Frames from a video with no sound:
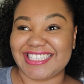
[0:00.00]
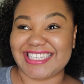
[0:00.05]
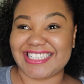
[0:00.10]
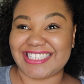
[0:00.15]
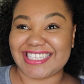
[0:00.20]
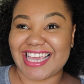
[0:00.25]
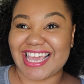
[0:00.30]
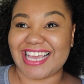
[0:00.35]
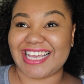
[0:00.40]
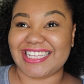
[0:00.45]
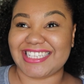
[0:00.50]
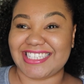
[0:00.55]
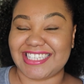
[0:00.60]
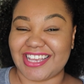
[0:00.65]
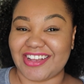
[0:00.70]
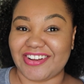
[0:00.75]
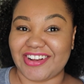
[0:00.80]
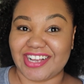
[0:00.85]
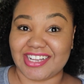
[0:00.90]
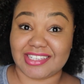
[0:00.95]
to take
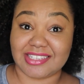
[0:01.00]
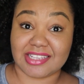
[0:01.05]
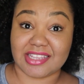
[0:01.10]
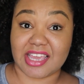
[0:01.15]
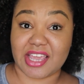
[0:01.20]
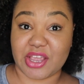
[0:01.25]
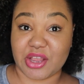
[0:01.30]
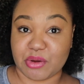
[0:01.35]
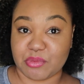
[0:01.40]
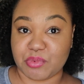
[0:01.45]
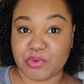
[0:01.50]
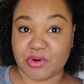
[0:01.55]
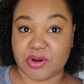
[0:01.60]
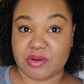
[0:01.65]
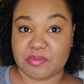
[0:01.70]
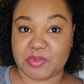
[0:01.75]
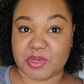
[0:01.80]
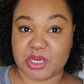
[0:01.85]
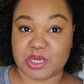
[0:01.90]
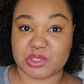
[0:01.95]
Sarah to the
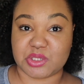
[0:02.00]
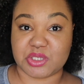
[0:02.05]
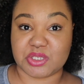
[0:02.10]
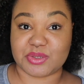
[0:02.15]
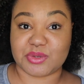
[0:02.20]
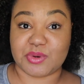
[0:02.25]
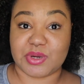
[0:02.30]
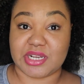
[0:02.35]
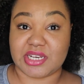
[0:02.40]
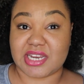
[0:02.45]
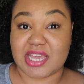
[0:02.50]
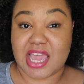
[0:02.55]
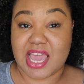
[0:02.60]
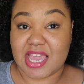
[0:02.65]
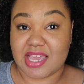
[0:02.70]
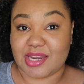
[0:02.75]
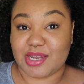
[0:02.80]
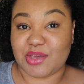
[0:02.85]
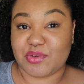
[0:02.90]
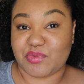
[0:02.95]
airport because she's going to
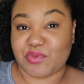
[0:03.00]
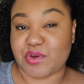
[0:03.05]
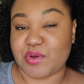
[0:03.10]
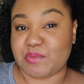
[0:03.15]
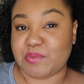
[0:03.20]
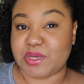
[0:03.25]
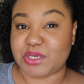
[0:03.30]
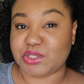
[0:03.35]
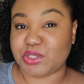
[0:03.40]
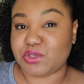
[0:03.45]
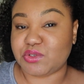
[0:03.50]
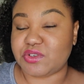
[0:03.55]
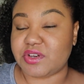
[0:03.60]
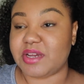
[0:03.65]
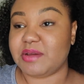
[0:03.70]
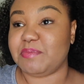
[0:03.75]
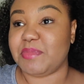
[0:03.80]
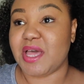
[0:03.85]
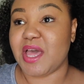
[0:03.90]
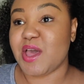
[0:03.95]
Haiti for a mission
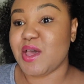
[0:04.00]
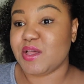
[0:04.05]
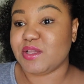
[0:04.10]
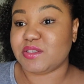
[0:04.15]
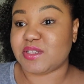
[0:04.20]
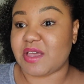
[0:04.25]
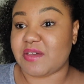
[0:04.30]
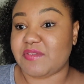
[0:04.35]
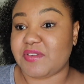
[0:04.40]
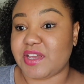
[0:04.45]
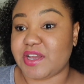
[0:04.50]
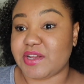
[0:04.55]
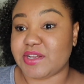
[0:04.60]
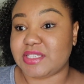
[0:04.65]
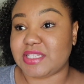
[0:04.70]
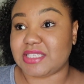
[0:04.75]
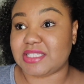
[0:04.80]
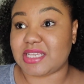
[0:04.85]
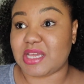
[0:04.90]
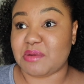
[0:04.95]
trip. So I
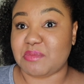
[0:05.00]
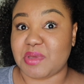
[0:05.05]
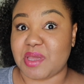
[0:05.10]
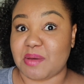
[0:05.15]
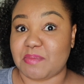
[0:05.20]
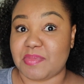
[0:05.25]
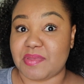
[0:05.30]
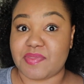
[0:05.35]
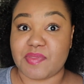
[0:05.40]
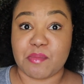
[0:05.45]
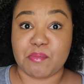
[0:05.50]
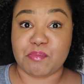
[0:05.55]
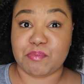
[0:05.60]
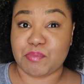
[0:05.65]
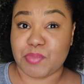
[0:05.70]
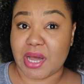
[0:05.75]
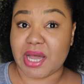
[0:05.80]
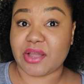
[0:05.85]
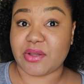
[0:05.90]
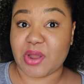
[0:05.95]
figured since I'd be up at the
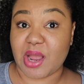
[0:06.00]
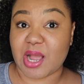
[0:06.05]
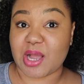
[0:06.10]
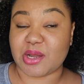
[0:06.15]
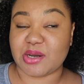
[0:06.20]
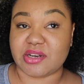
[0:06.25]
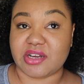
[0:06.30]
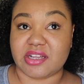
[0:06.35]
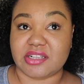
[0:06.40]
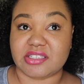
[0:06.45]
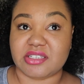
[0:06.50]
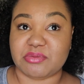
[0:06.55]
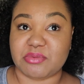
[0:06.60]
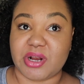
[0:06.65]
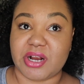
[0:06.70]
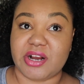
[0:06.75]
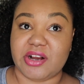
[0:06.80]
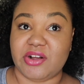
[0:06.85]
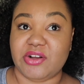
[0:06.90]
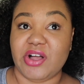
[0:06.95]
butt crack of dawn
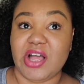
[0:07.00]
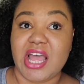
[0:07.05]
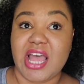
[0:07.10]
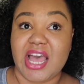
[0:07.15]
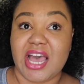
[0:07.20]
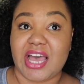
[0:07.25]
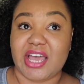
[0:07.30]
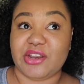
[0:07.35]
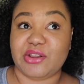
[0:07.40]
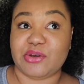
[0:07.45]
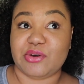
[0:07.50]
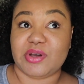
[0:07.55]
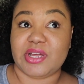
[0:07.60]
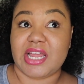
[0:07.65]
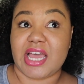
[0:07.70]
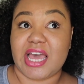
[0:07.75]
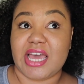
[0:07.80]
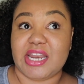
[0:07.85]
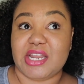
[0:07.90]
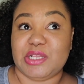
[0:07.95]
tomorrow, I'd go
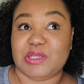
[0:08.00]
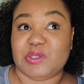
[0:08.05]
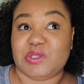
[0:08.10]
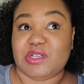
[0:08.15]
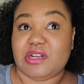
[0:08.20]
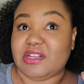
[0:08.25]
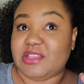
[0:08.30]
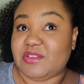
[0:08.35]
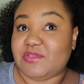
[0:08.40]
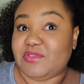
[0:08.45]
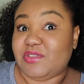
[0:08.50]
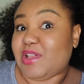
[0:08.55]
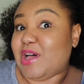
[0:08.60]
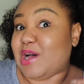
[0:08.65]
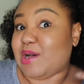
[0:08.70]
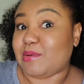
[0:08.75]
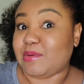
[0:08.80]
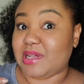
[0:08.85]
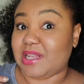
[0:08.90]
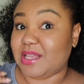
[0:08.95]
ahead and start the
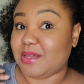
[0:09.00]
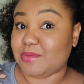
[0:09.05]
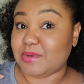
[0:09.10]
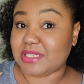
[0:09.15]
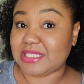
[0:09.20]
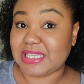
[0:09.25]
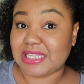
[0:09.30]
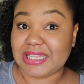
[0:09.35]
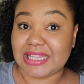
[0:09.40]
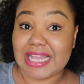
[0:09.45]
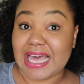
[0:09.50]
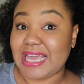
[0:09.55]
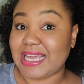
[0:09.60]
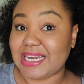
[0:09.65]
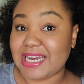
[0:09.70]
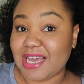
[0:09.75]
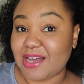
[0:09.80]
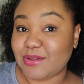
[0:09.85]
vlog while it was light